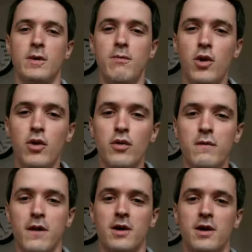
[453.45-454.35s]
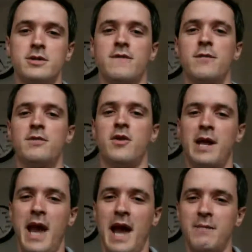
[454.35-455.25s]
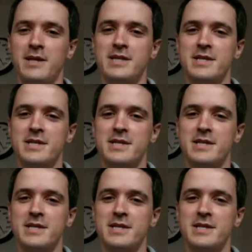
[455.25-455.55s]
remove a user from domain admins,